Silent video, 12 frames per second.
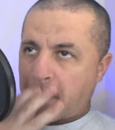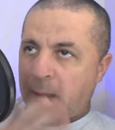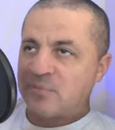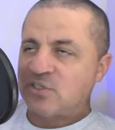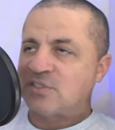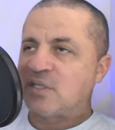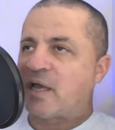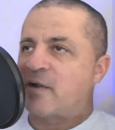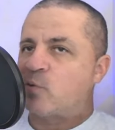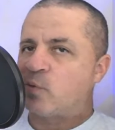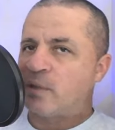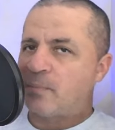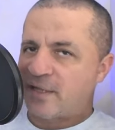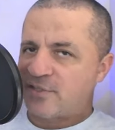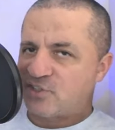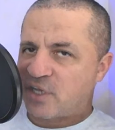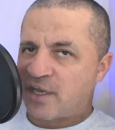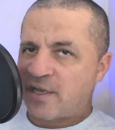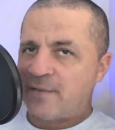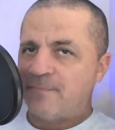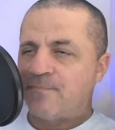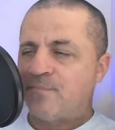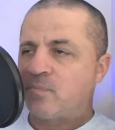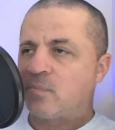I'm just not a rematch guy.
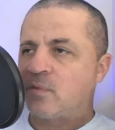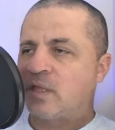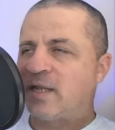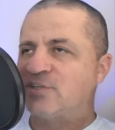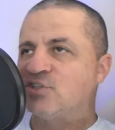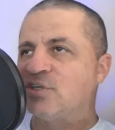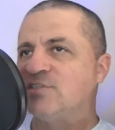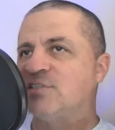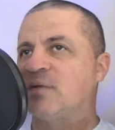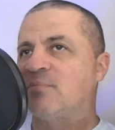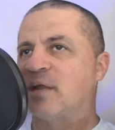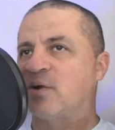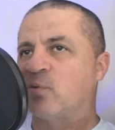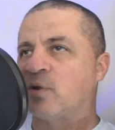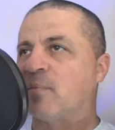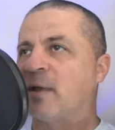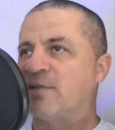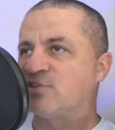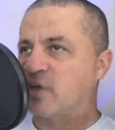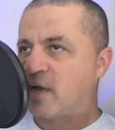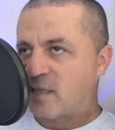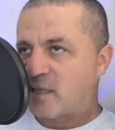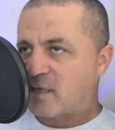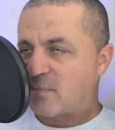And I shouldn't say I'm not a rematch
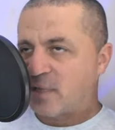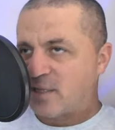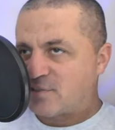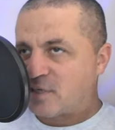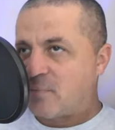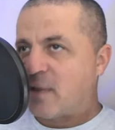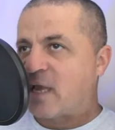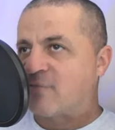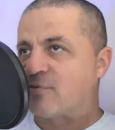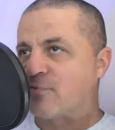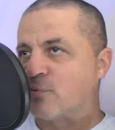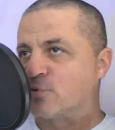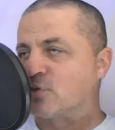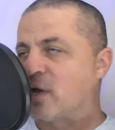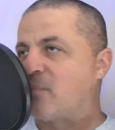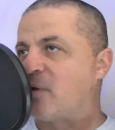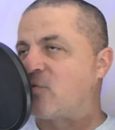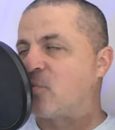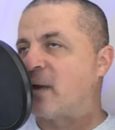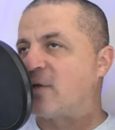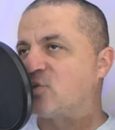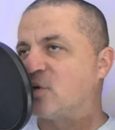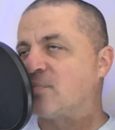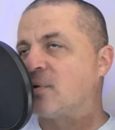guy. Like I'm not Tom Hannafin first time ever
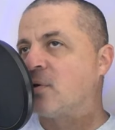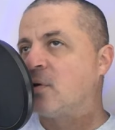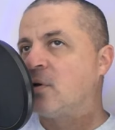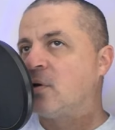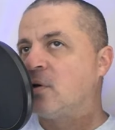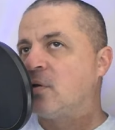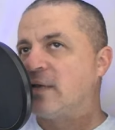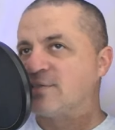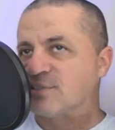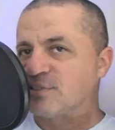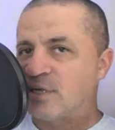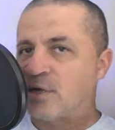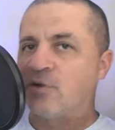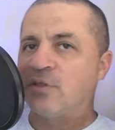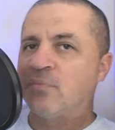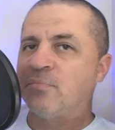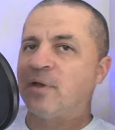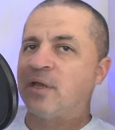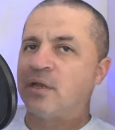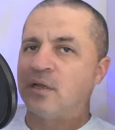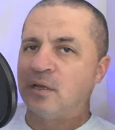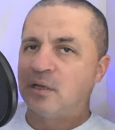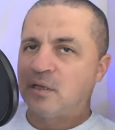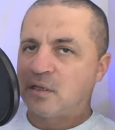matchup necessarily, but
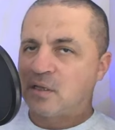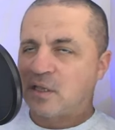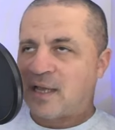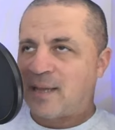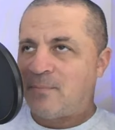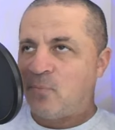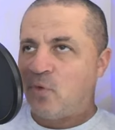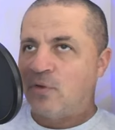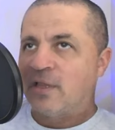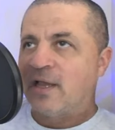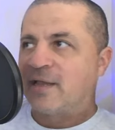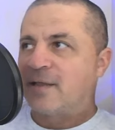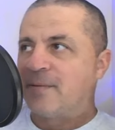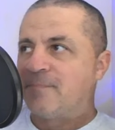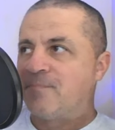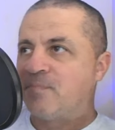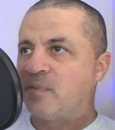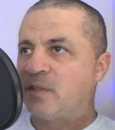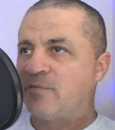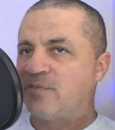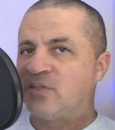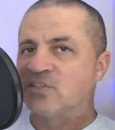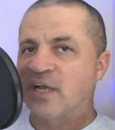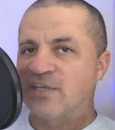I'm more like, if
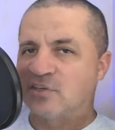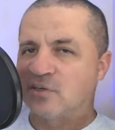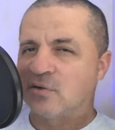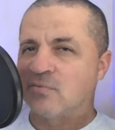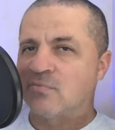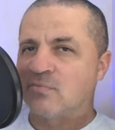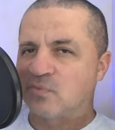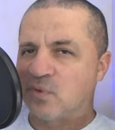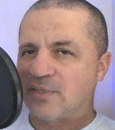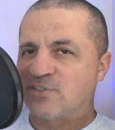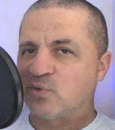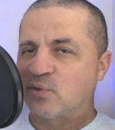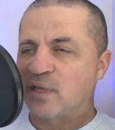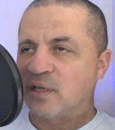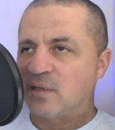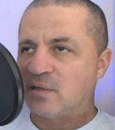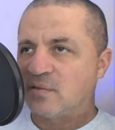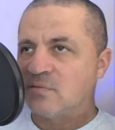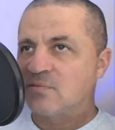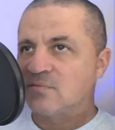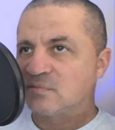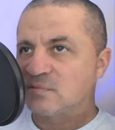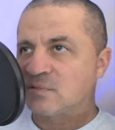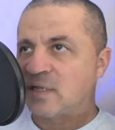these guys are going to wrestle again,
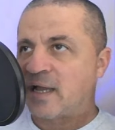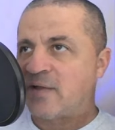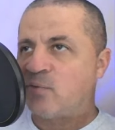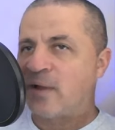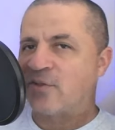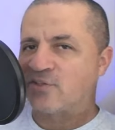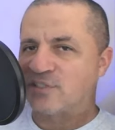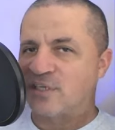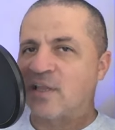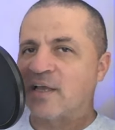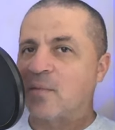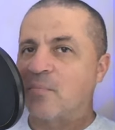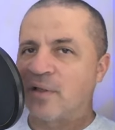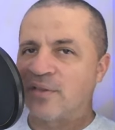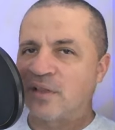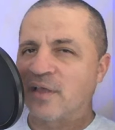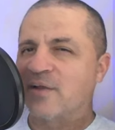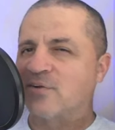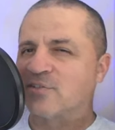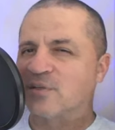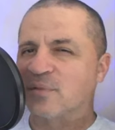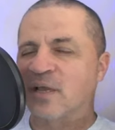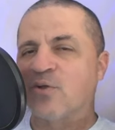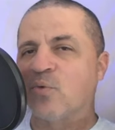I'd rather see it like a month later or
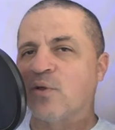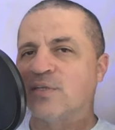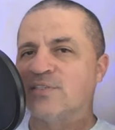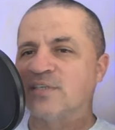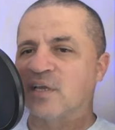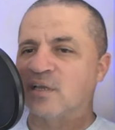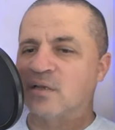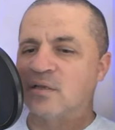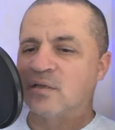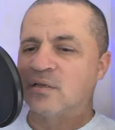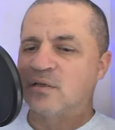something. I don't want to see it.